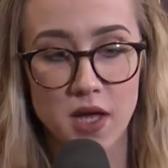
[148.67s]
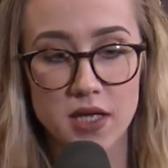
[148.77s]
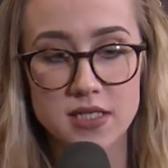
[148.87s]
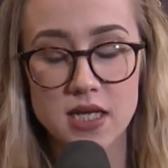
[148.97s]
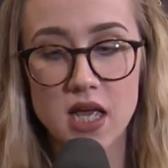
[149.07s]

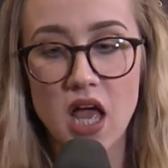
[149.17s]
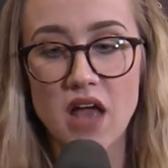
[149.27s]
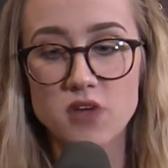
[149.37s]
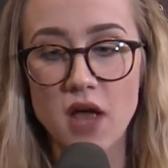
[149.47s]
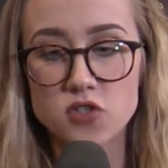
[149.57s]
But
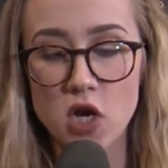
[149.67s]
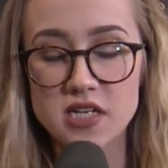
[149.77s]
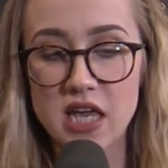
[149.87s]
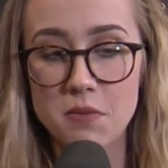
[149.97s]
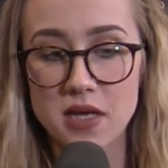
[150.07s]
I've, I've
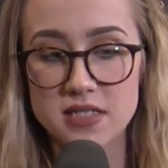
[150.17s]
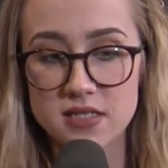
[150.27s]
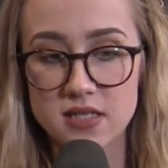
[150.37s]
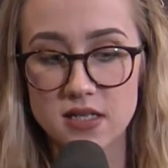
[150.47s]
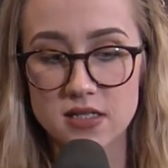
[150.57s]
tried to keep my
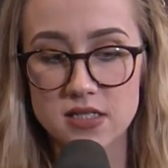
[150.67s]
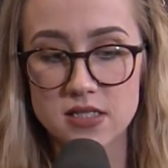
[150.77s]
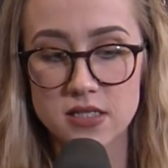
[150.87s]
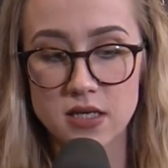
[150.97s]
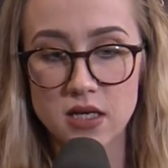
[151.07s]

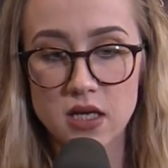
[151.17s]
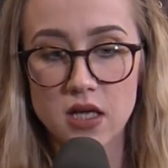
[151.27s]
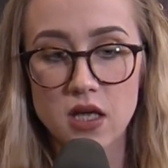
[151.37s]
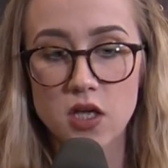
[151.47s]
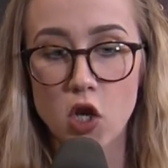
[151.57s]
distance.
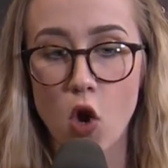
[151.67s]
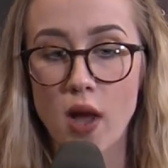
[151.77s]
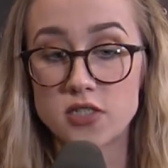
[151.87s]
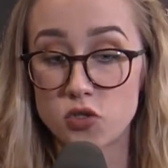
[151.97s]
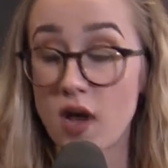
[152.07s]
You know,
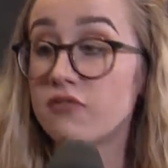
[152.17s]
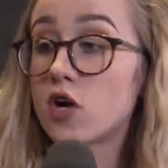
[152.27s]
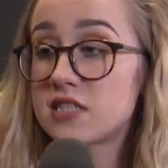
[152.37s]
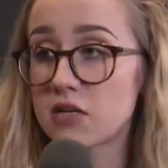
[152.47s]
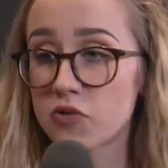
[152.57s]
I do have
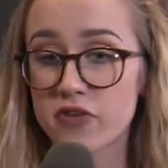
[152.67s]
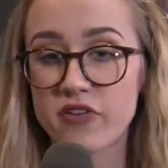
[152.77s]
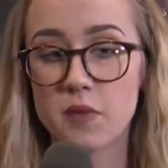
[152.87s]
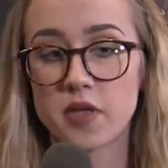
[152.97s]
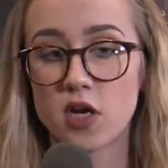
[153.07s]
contact with her
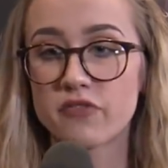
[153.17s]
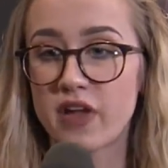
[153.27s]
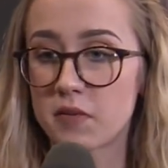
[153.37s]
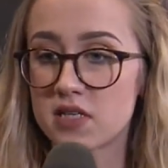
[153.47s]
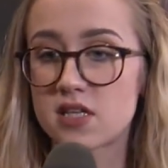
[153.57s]
family. Her
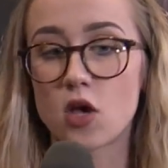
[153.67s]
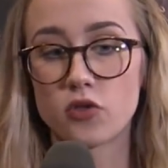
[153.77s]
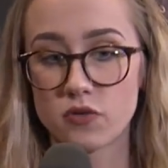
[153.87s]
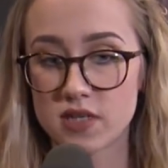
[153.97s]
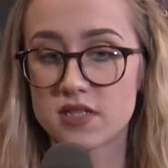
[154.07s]
family is the
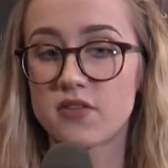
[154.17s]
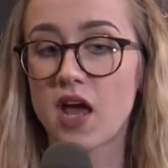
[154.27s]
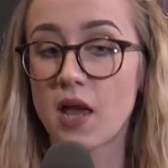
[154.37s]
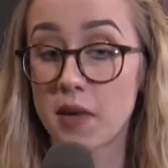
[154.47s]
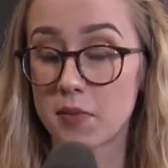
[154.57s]
only reason
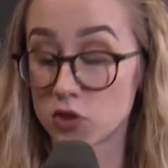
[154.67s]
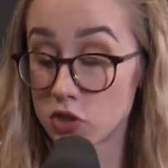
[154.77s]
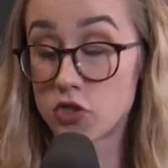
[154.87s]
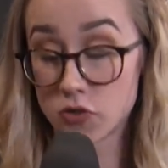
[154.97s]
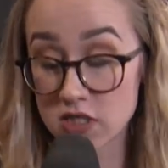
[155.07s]
that I'm able
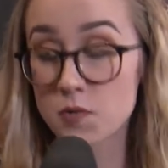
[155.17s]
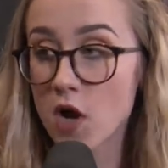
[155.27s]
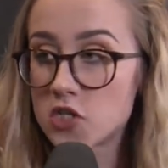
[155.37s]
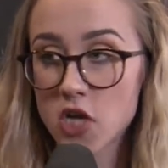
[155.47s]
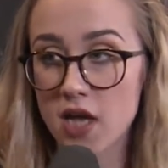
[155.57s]
to do this
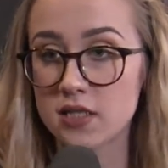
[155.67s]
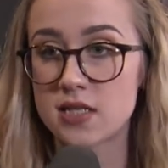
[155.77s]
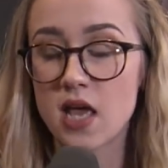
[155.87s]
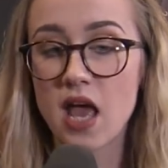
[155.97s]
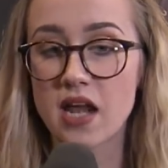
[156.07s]

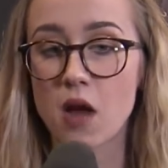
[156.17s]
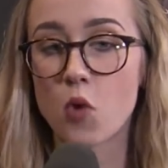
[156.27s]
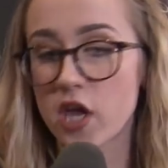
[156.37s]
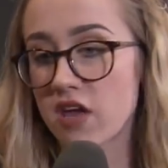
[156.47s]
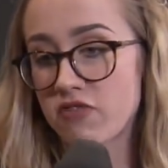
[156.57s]
project, and I
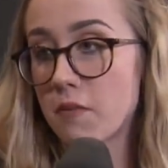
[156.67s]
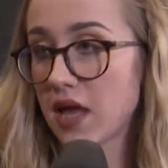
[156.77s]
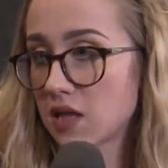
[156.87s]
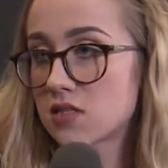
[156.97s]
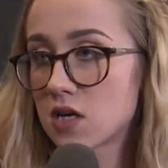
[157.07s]
want to give them
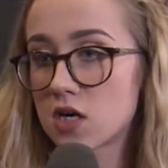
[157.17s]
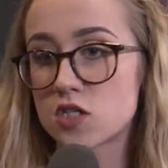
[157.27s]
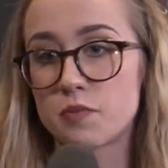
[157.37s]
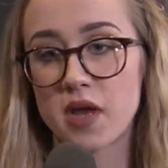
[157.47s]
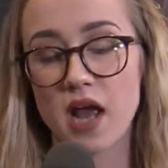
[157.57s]

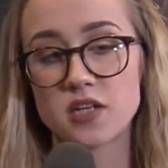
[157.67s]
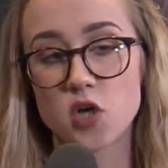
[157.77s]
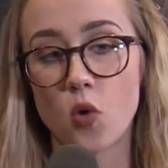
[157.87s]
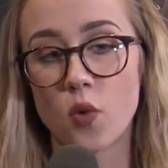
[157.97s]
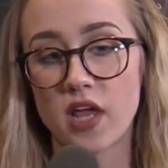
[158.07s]
answers, but I
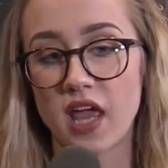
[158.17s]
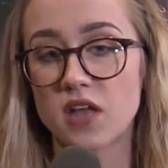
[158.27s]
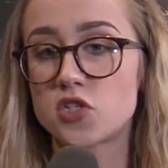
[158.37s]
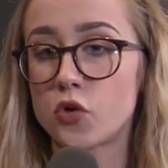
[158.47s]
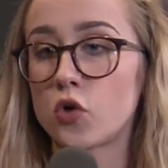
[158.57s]
don't want to
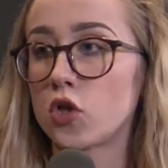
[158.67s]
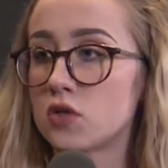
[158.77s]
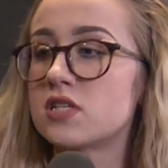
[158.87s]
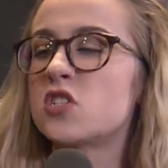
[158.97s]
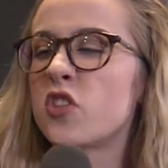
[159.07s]
get too
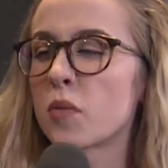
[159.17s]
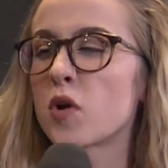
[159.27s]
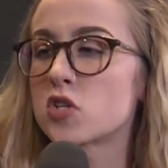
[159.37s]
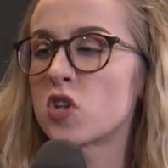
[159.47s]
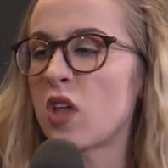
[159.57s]
close into their
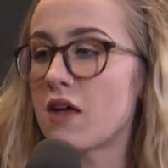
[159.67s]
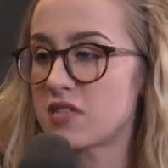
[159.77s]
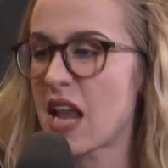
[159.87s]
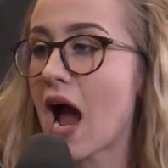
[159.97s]
personal lives